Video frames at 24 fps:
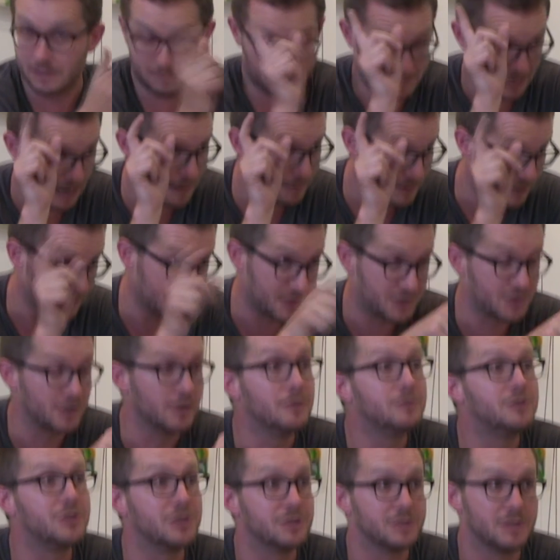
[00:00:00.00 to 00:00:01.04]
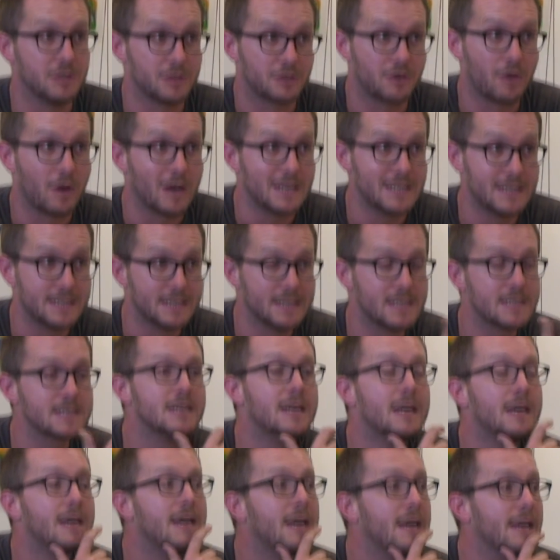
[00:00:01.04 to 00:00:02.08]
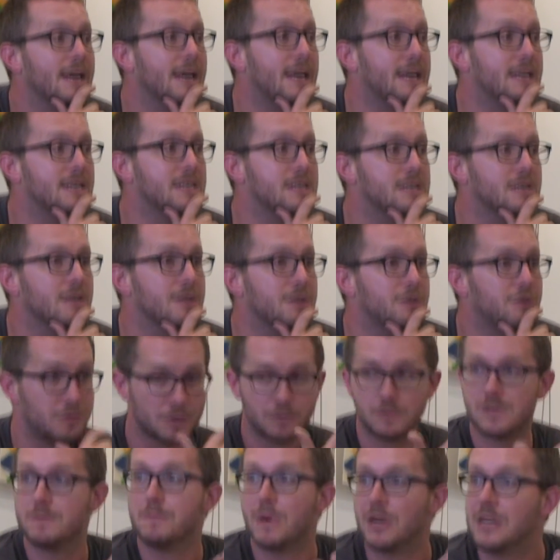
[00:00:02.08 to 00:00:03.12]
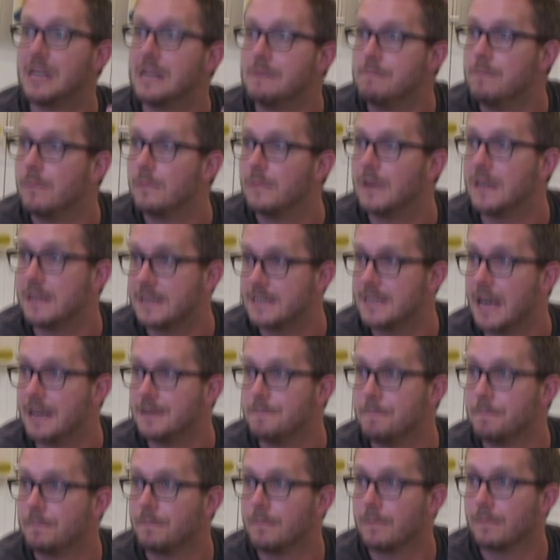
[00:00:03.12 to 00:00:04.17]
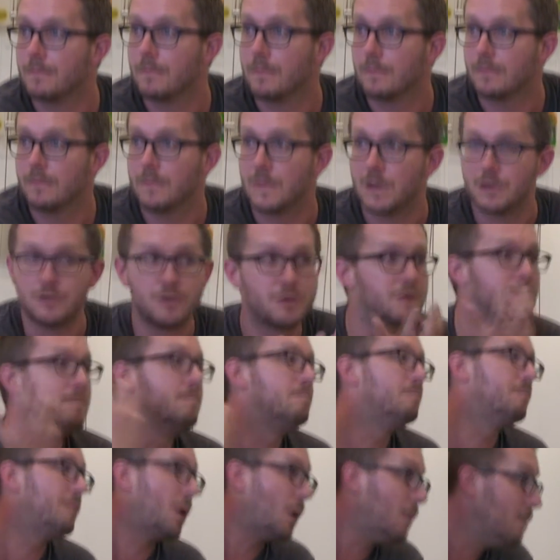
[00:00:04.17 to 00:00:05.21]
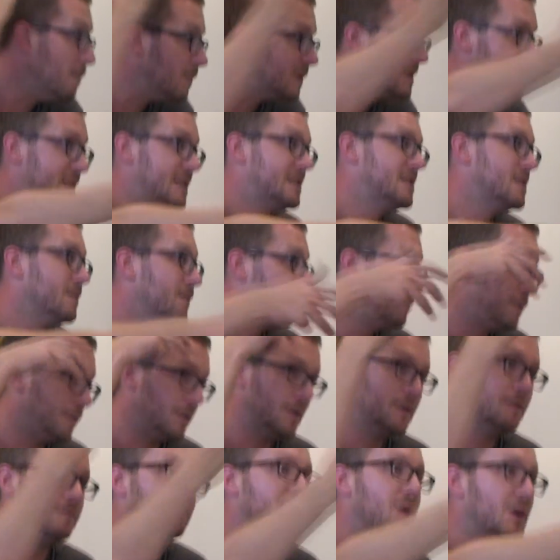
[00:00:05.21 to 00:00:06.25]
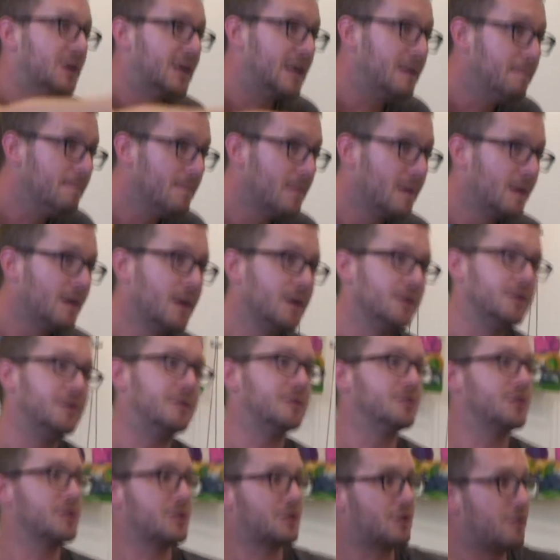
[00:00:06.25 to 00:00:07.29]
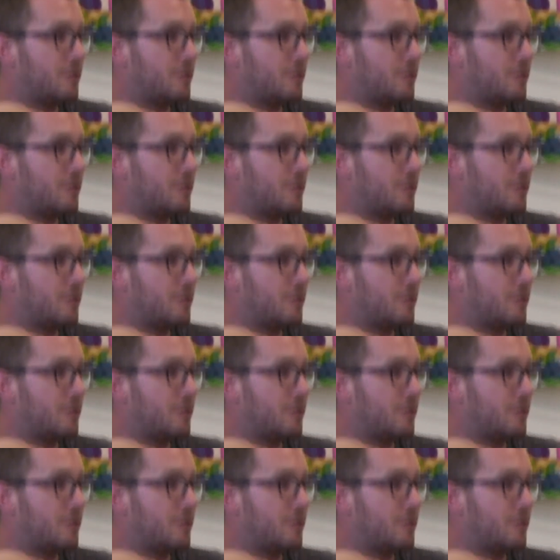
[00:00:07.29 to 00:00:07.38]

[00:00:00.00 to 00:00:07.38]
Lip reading: capitalist solution to the crisis, is that you use money instead. That you can pump the system full of money, you can just